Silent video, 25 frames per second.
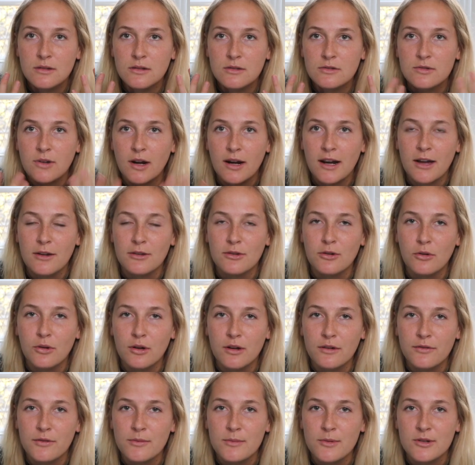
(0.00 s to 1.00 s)
dry out the
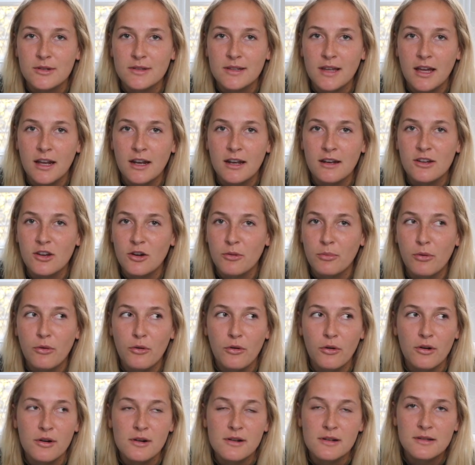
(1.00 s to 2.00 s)
oil from your skin, your
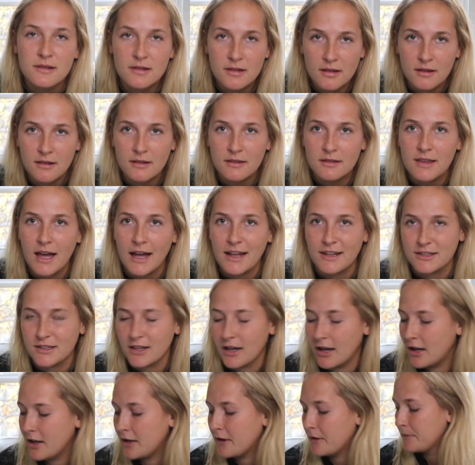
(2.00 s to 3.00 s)
pores, that's
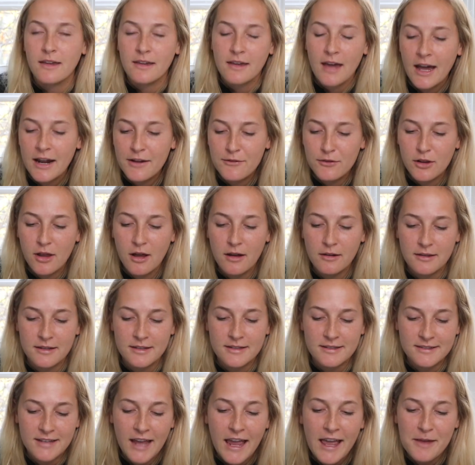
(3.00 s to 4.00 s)
good. Kind of along the
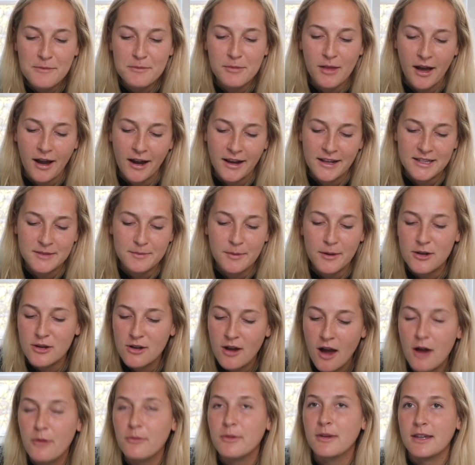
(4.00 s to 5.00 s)
same lines, but
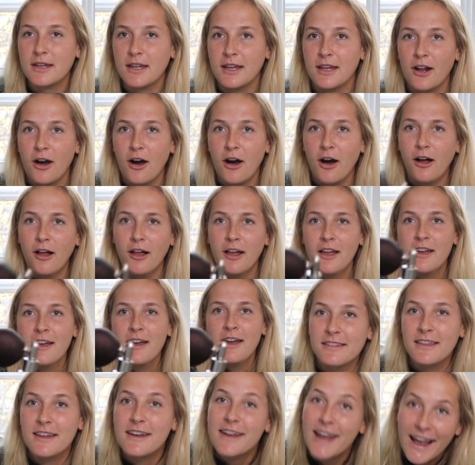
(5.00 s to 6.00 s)
not really at all.
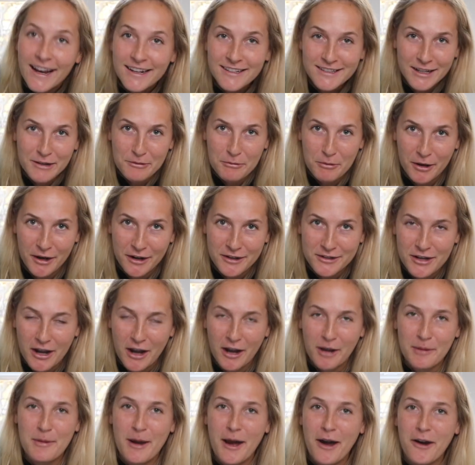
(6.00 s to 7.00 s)
The next thing we're gonna
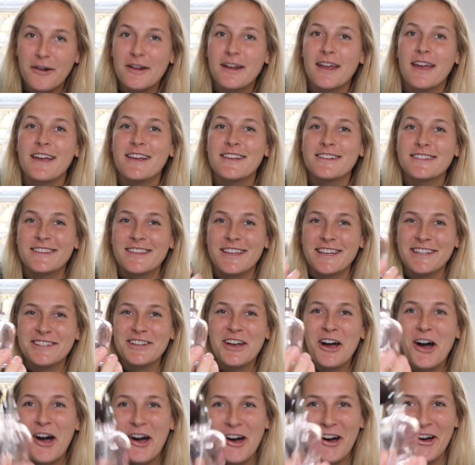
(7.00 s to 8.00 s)
talk about is this
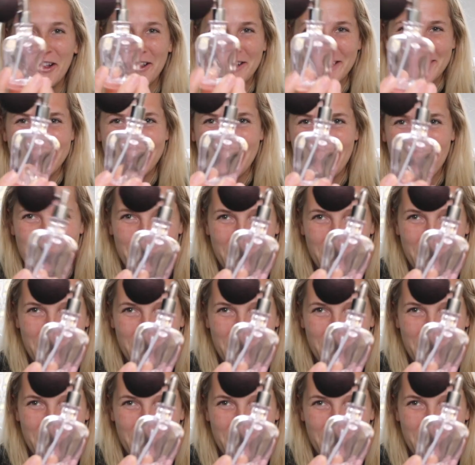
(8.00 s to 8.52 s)
Hollister